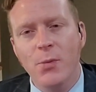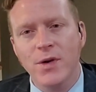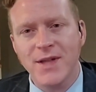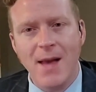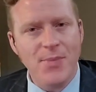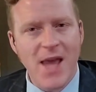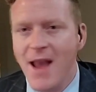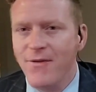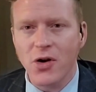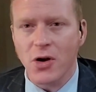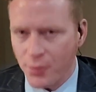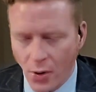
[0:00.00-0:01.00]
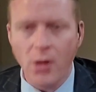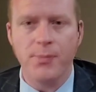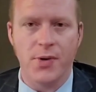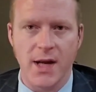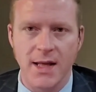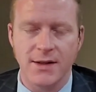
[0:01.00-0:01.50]
was that behavior
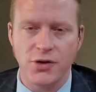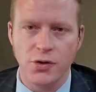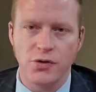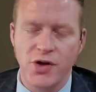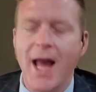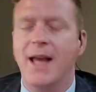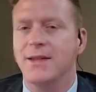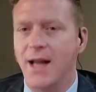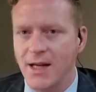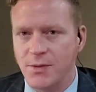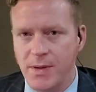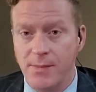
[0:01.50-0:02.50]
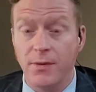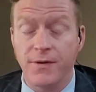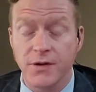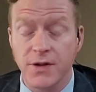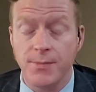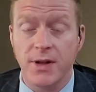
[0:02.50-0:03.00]
appropriate to chastise people
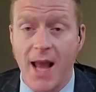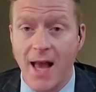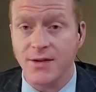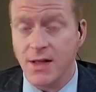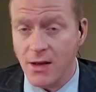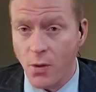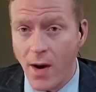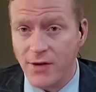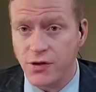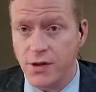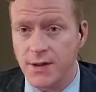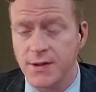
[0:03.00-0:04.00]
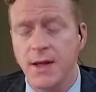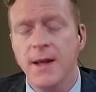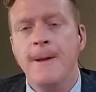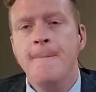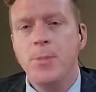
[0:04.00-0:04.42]
for simply asking questions?